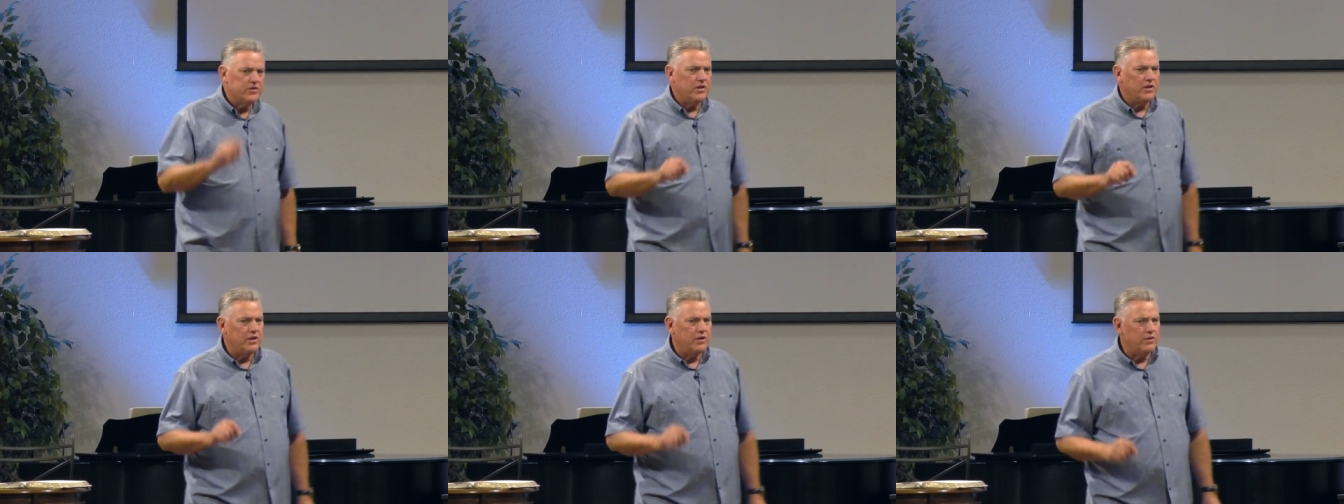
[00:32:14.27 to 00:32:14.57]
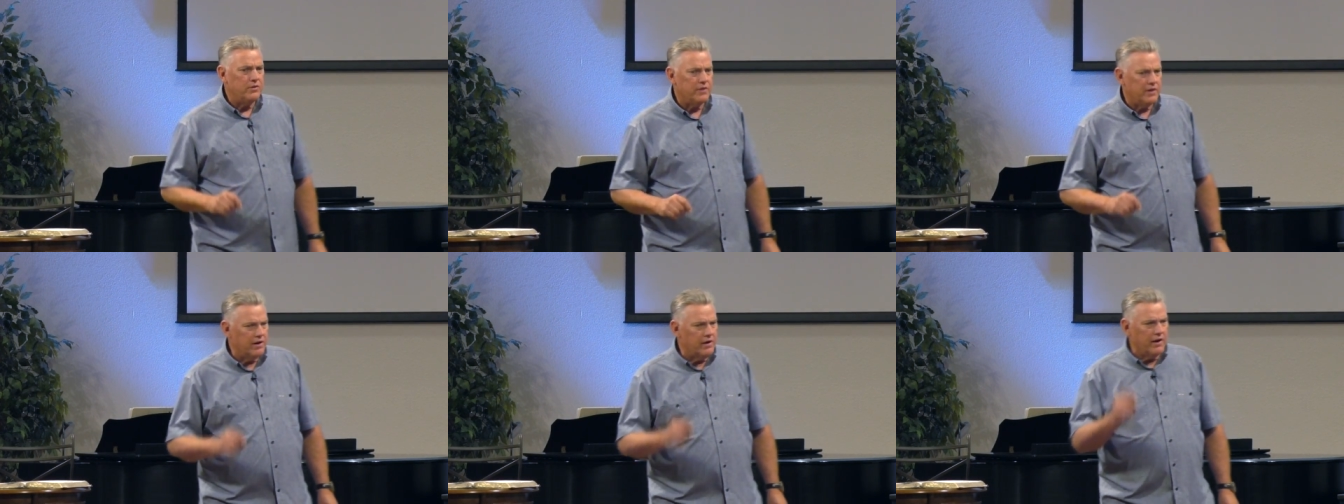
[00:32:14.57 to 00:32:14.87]
to
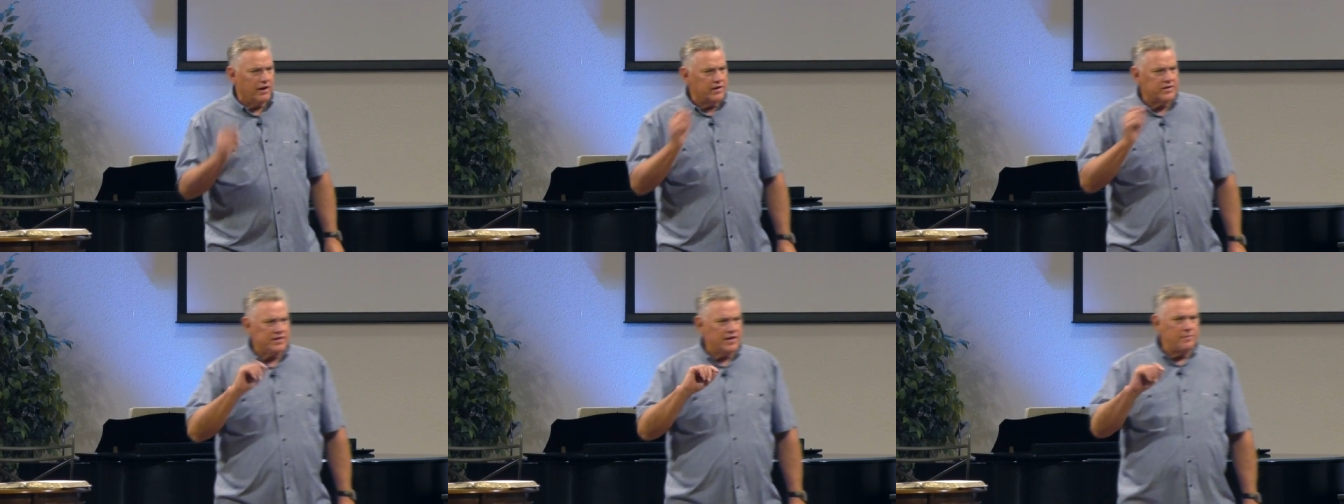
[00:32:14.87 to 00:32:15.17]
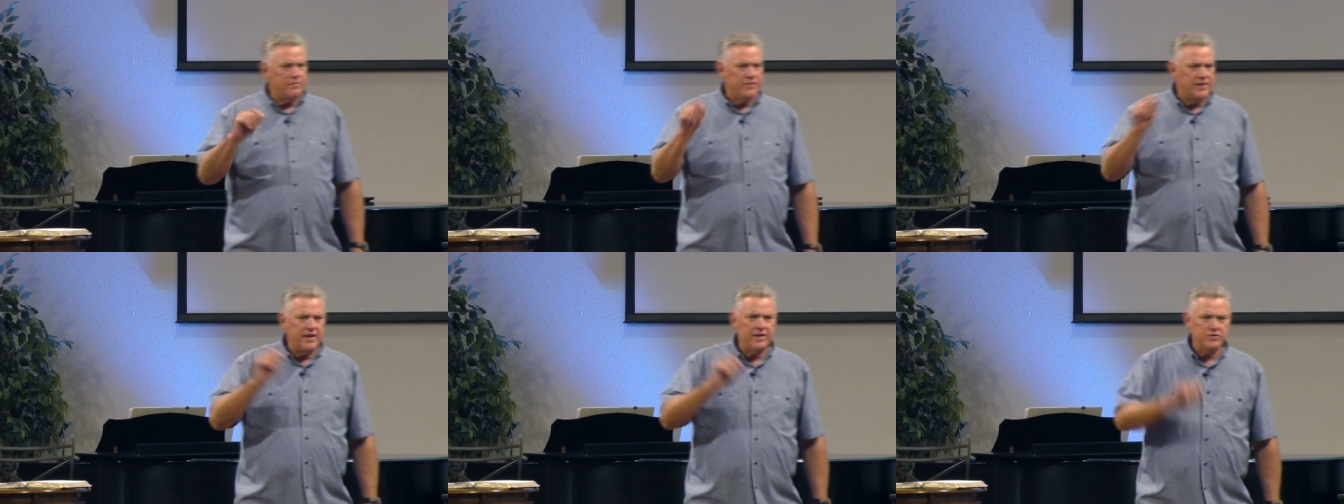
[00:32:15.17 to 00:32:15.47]
you, there are
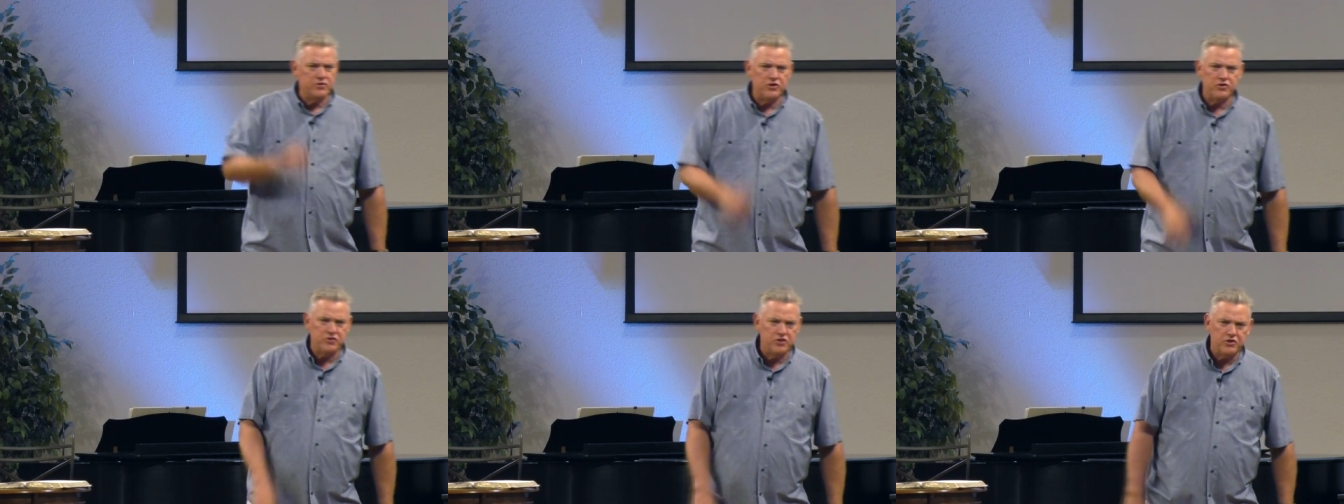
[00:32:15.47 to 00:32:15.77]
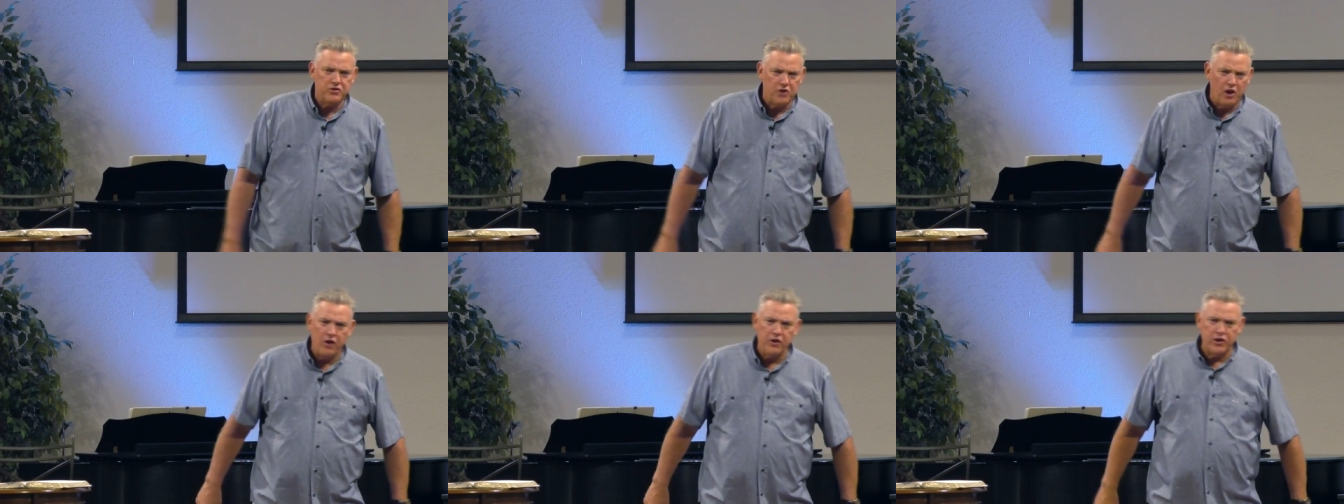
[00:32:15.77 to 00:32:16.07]
some things just,
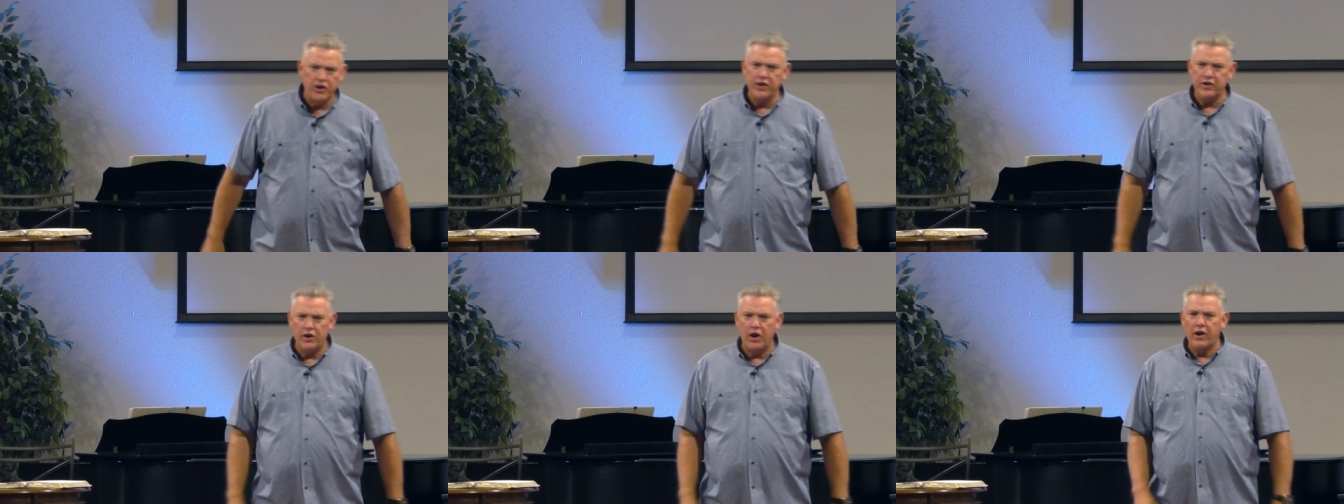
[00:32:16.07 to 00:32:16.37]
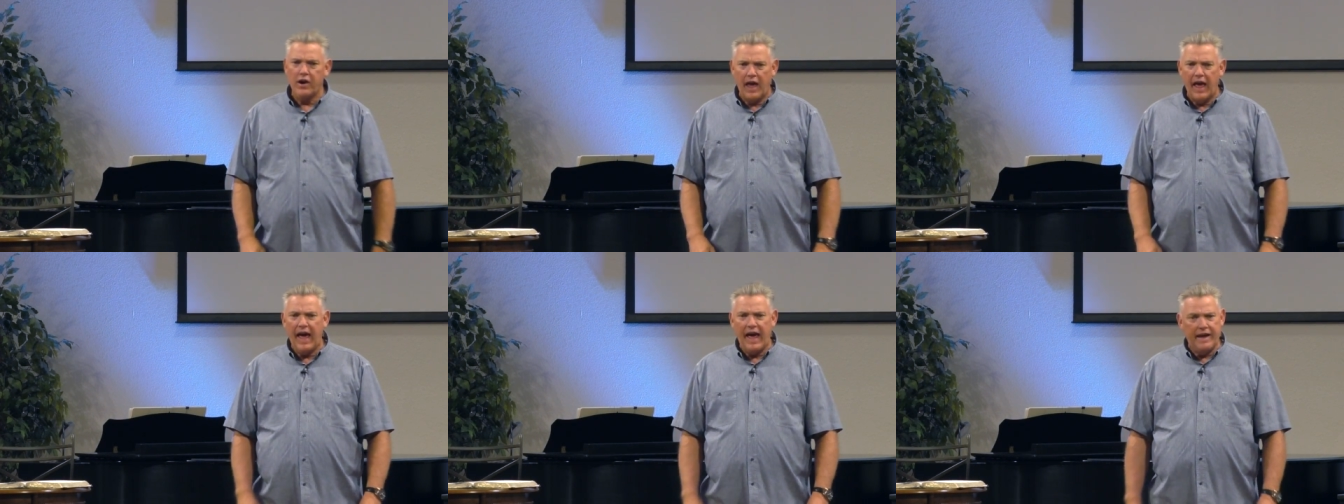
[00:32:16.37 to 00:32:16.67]
just aren't good in
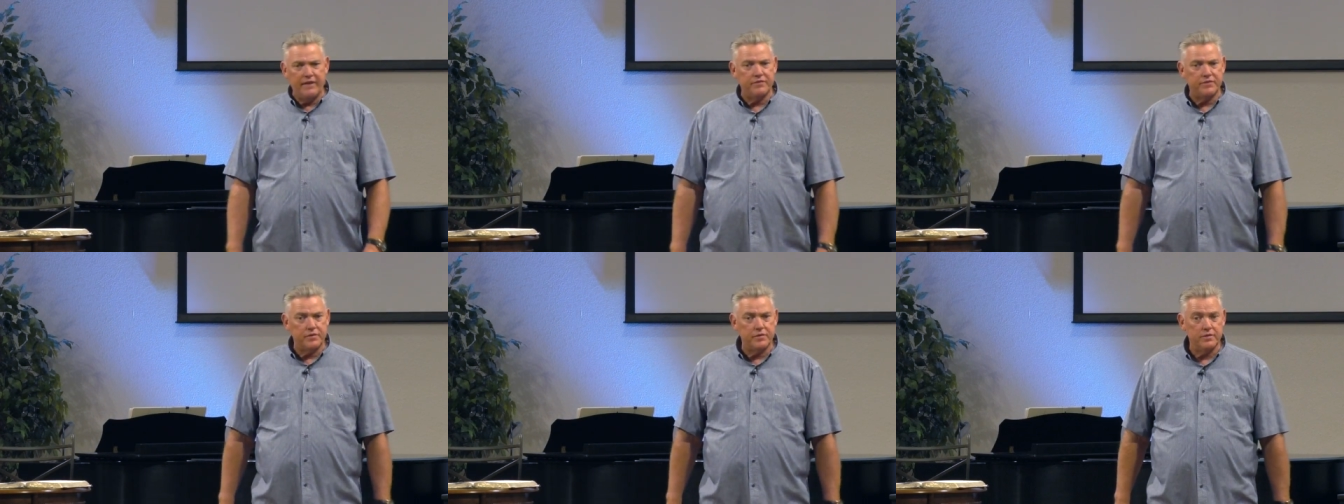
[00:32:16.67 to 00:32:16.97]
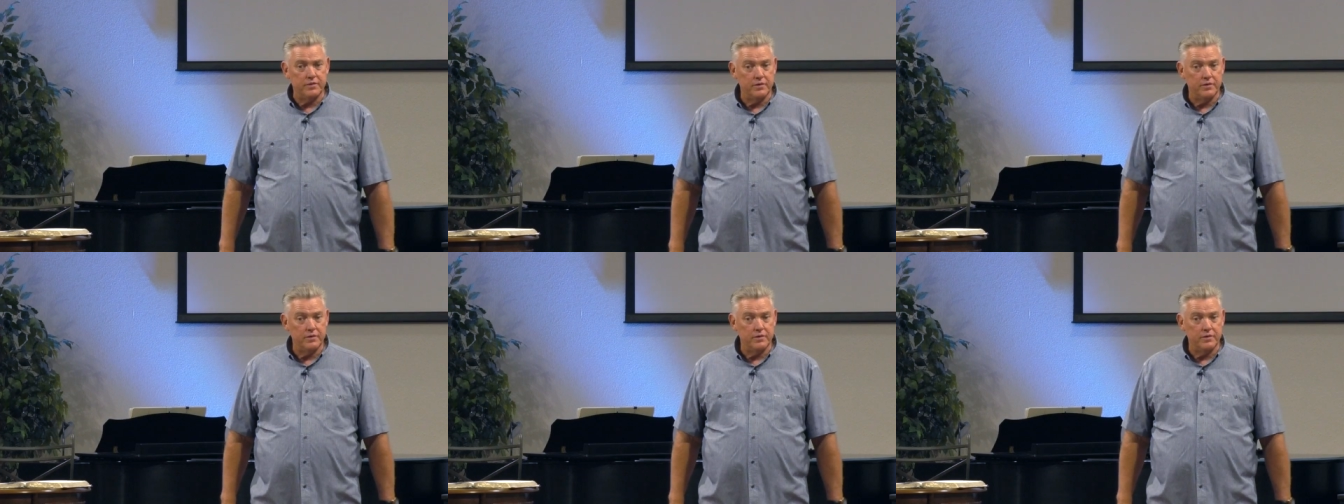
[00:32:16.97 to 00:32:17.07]
our lives.